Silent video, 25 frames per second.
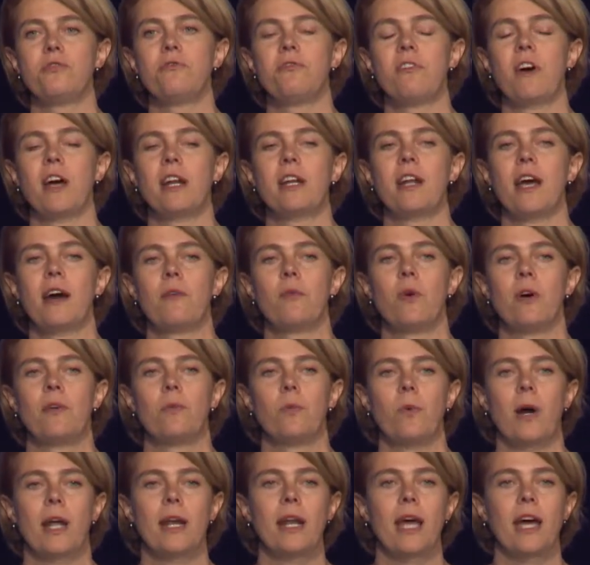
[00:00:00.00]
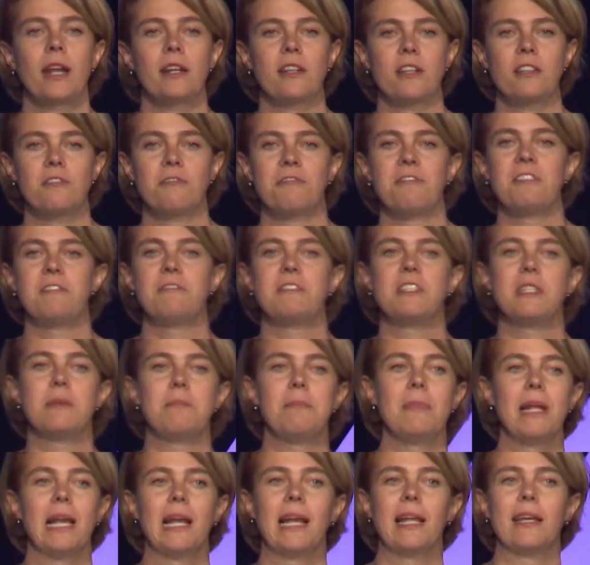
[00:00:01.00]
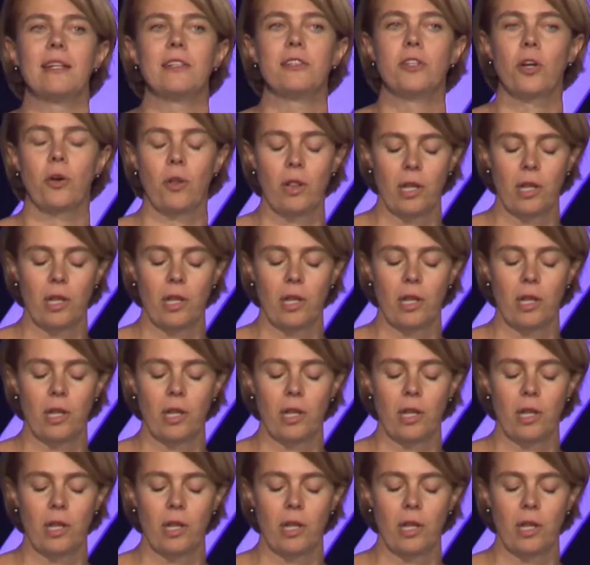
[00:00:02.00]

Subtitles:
$150 million.